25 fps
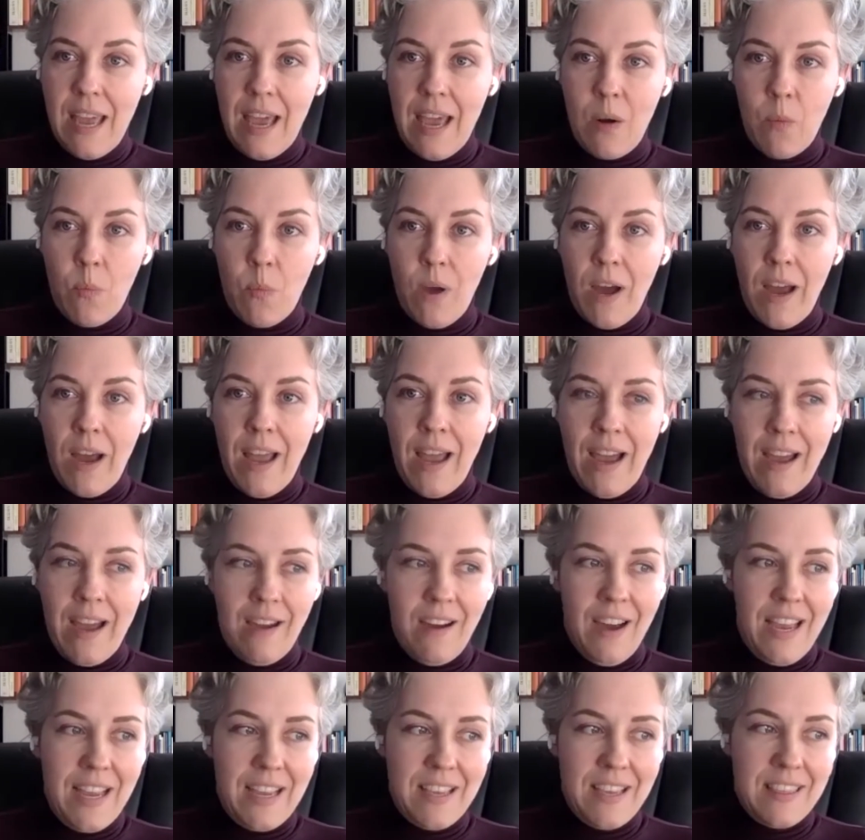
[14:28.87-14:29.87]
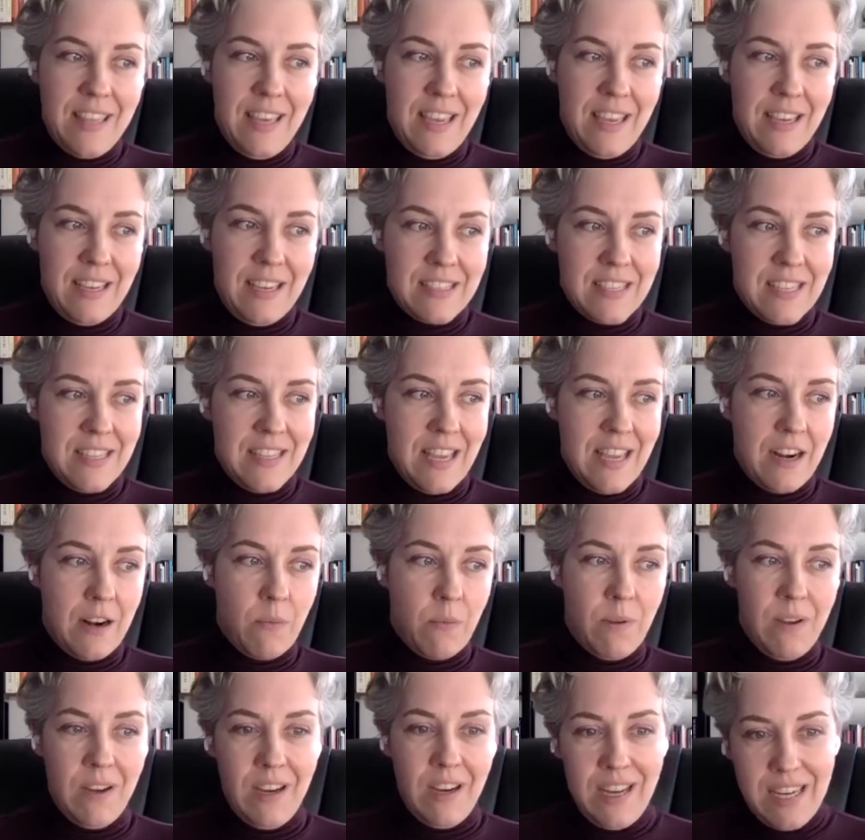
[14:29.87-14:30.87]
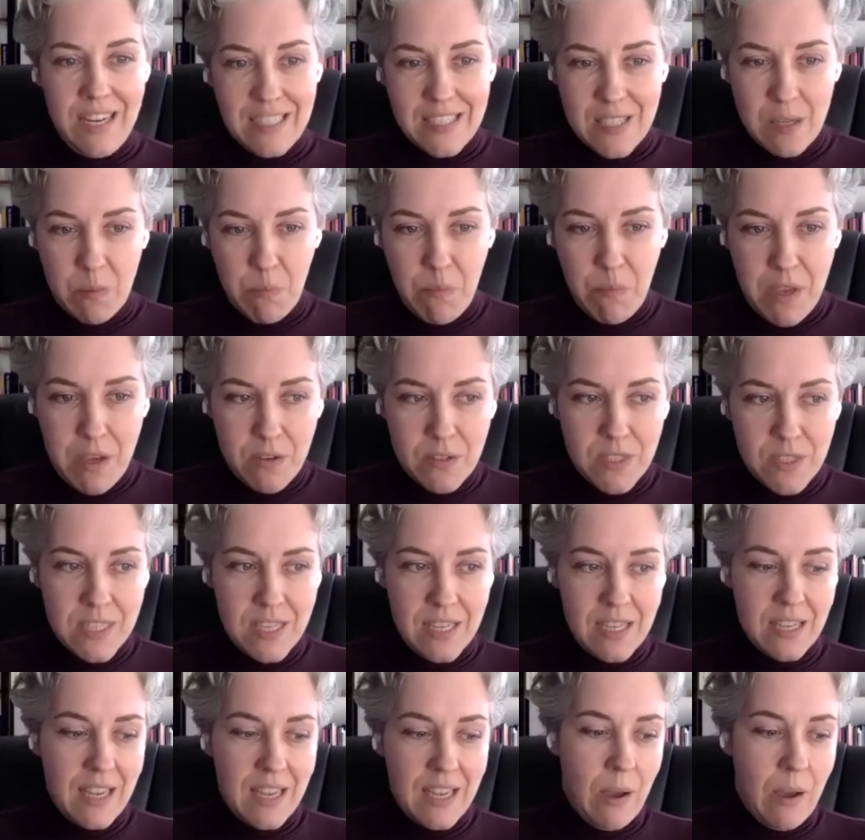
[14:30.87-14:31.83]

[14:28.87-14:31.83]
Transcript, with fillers: and why I like things that are related to music,